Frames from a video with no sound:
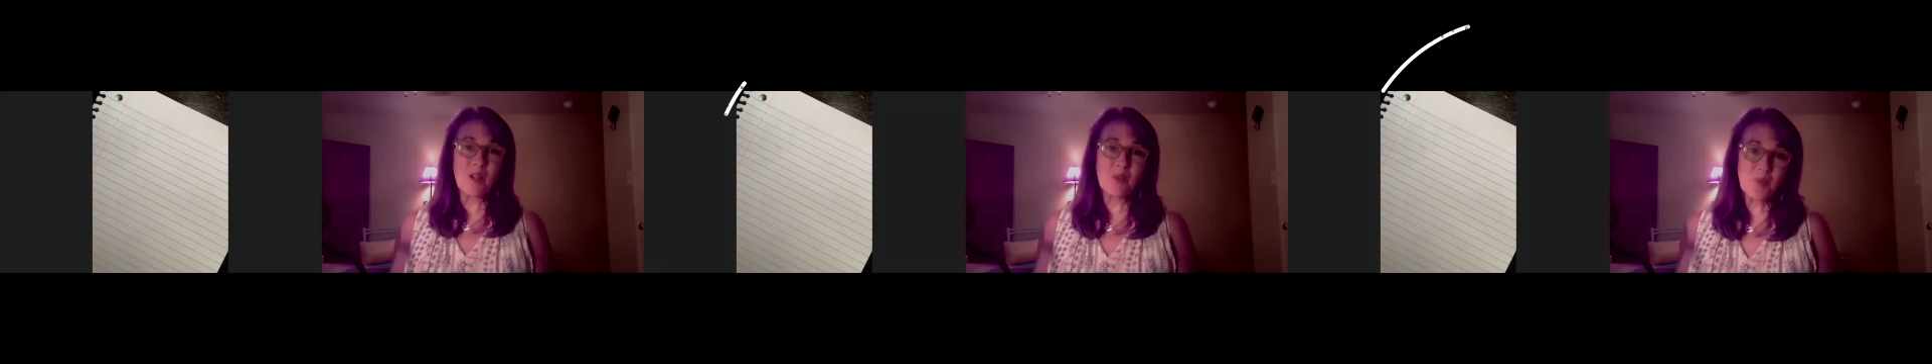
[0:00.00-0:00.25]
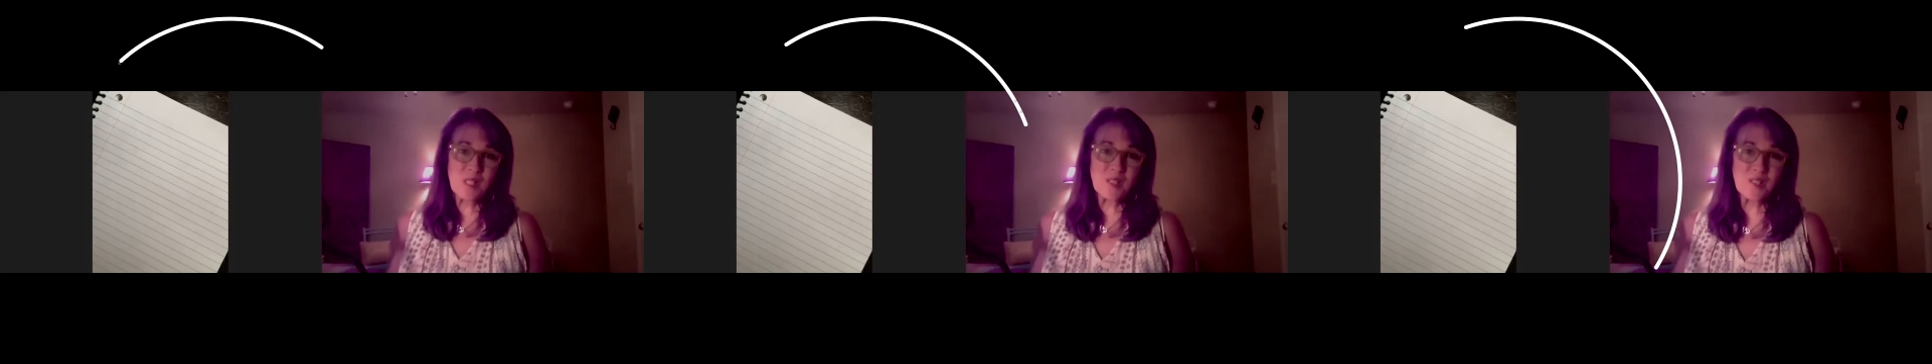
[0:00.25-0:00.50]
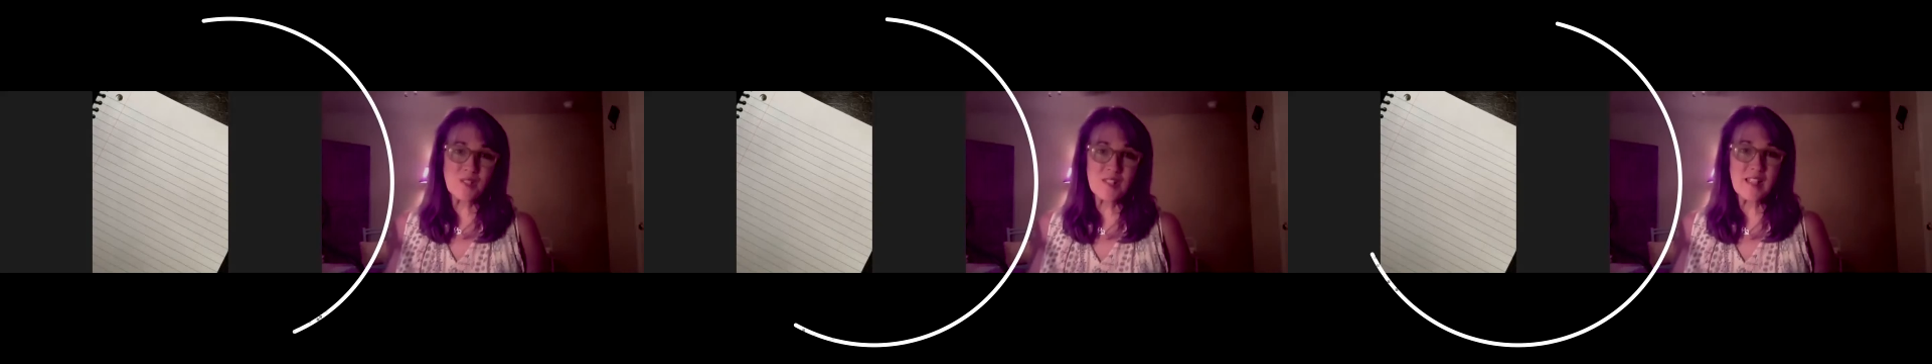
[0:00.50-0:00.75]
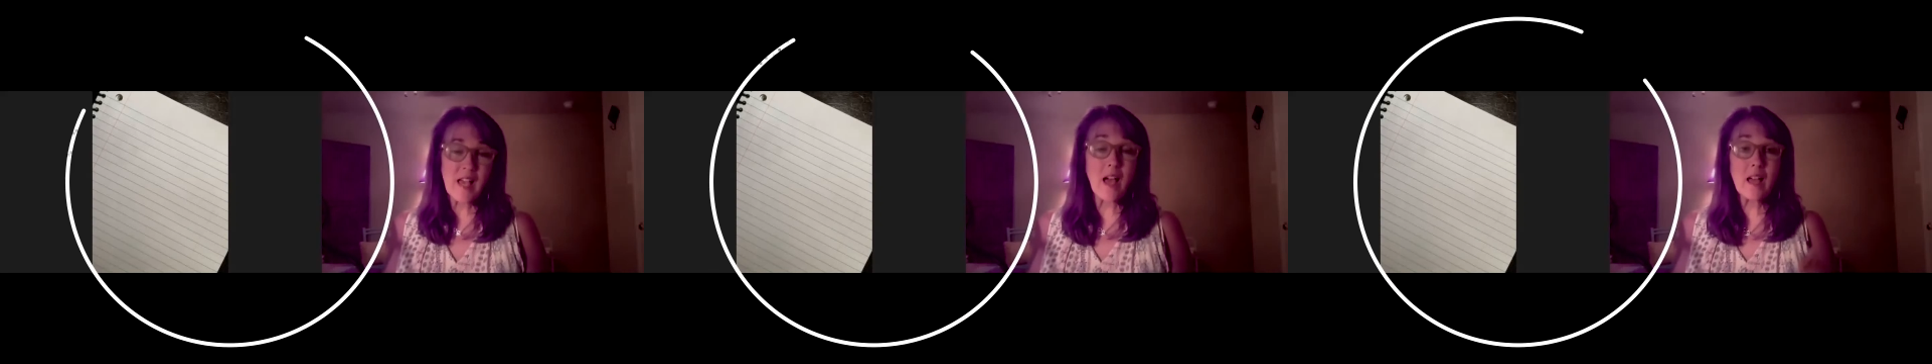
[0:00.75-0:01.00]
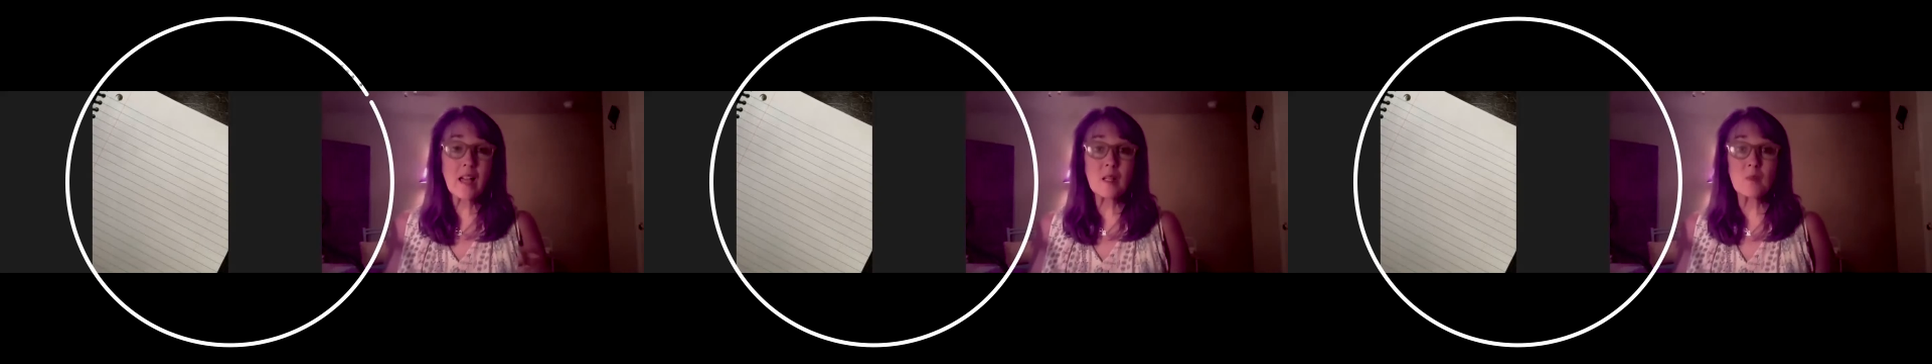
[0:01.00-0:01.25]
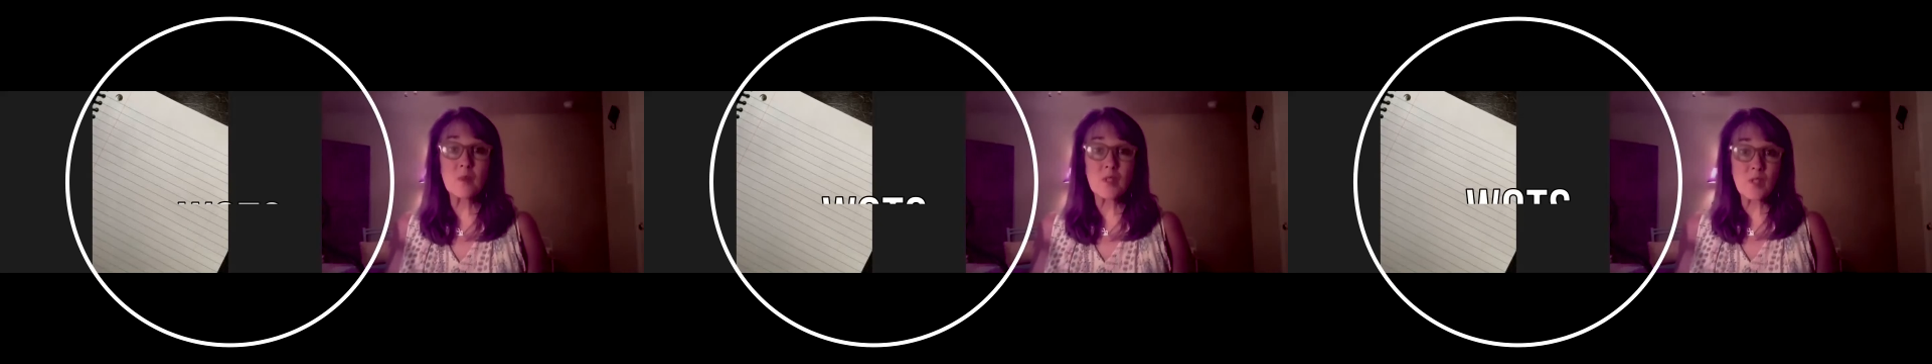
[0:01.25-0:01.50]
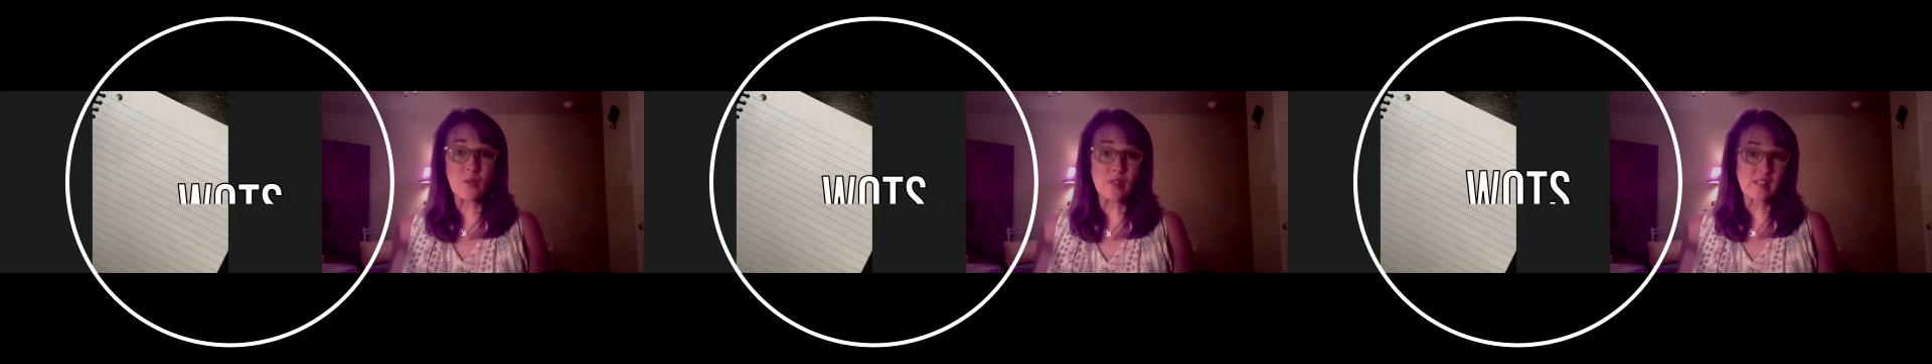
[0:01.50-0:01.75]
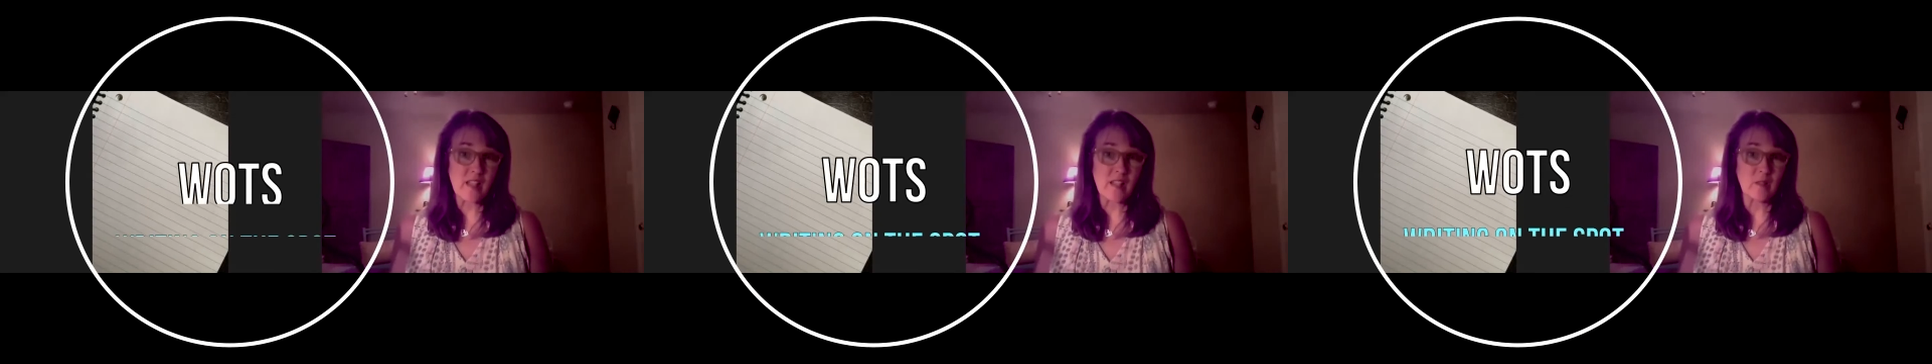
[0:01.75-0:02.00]
Hi, winners. I am so
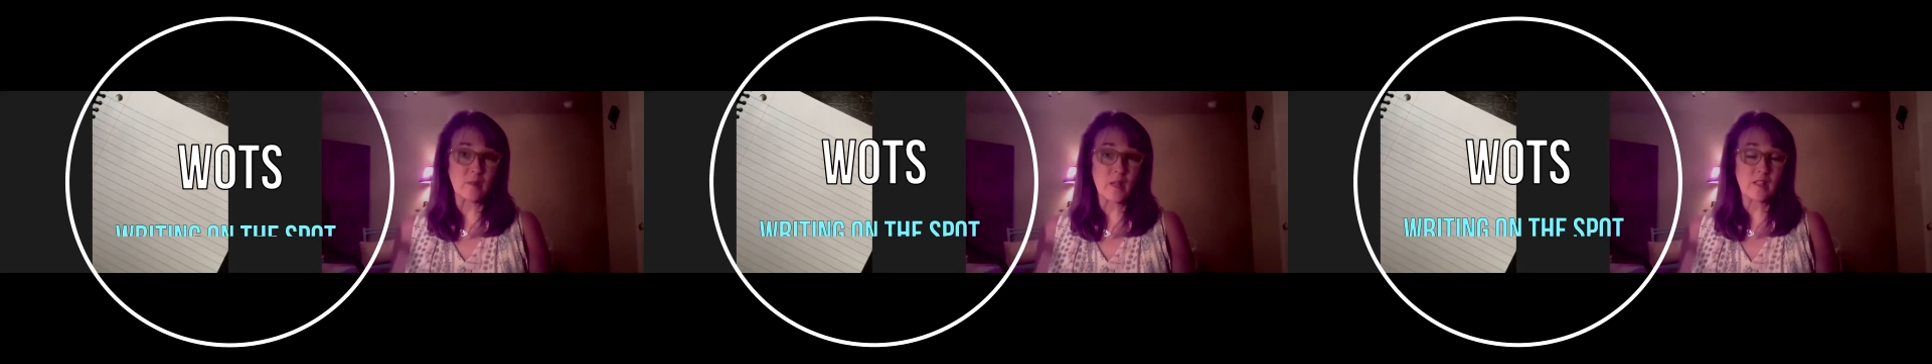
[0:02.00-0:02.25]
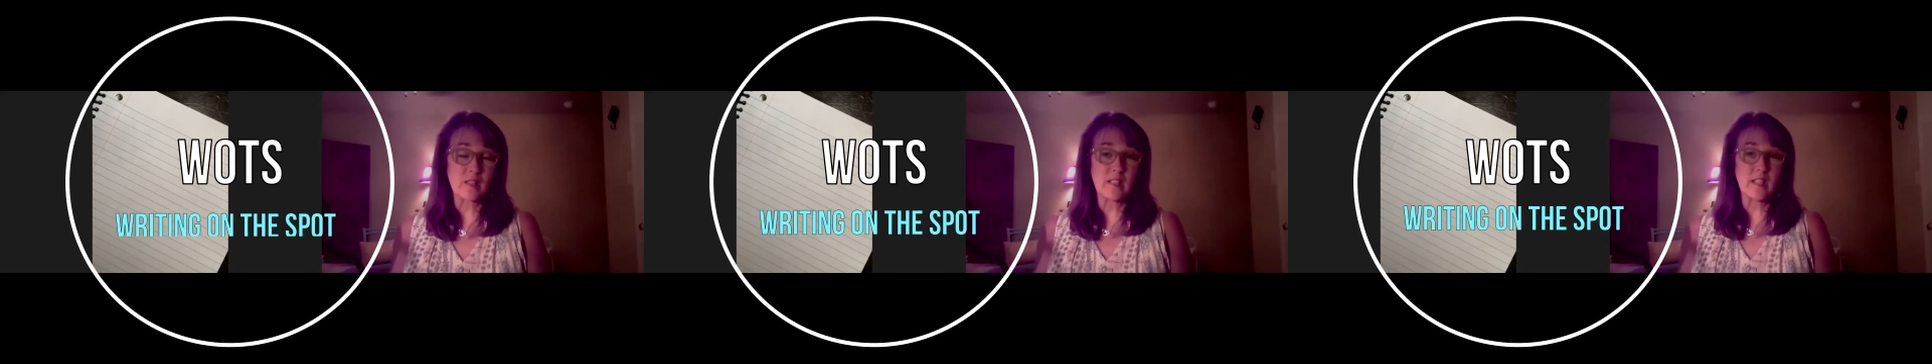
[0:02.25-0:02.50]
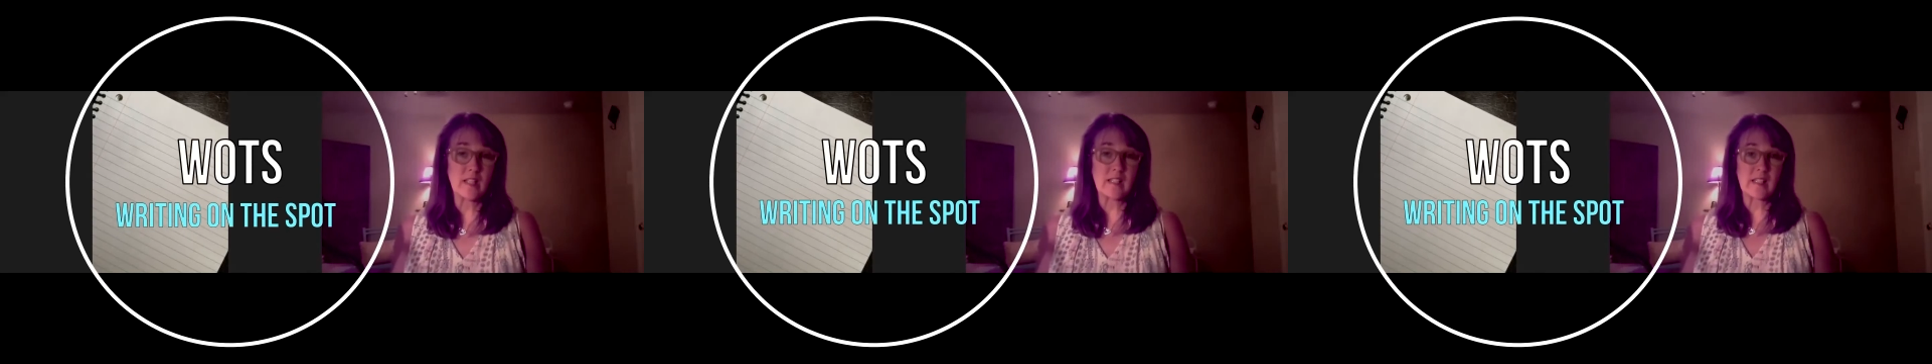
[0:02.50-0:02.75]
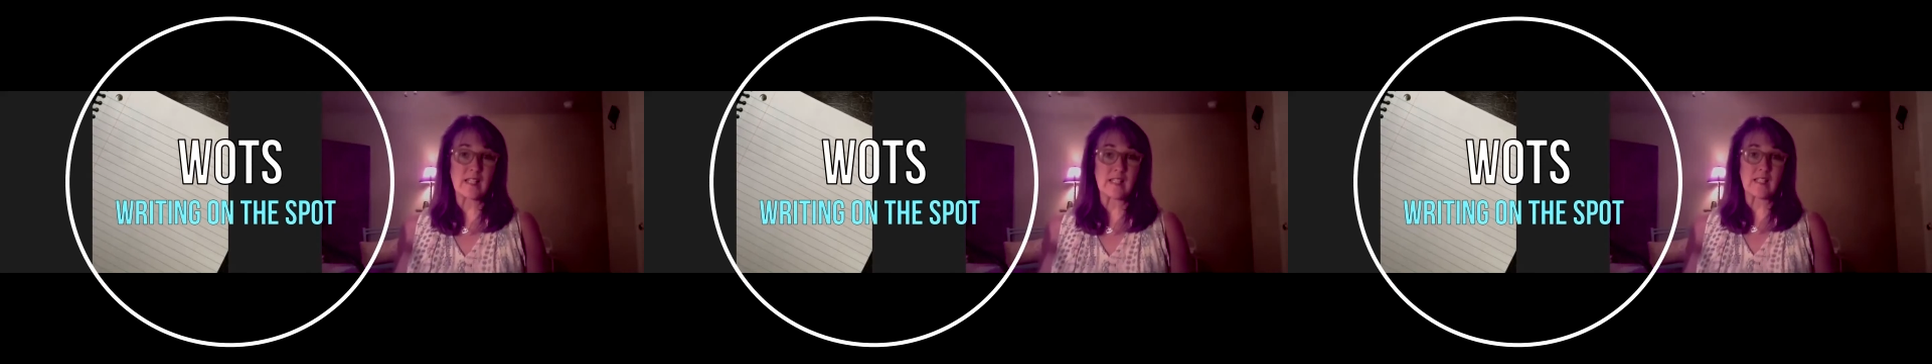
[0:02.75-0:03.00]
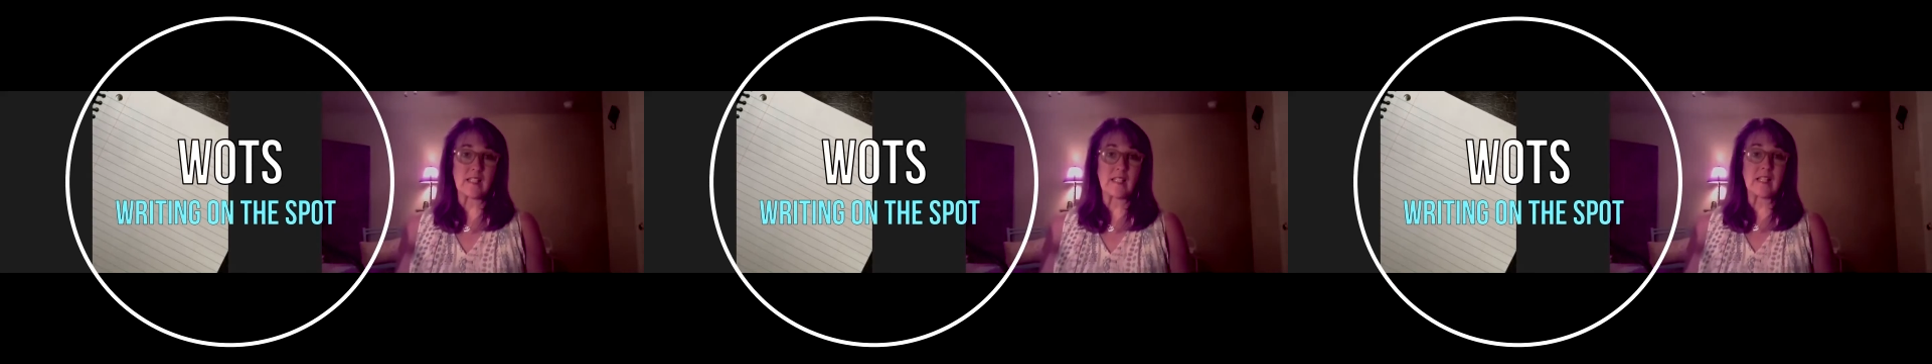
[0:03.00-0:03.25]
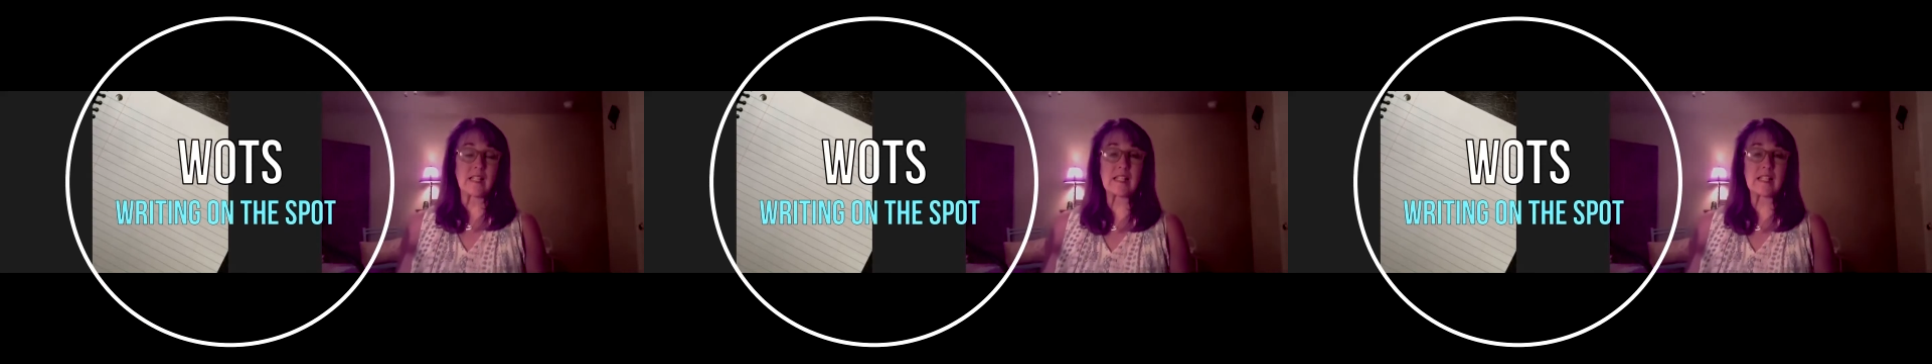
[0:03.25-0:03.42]
excited about today's lesson.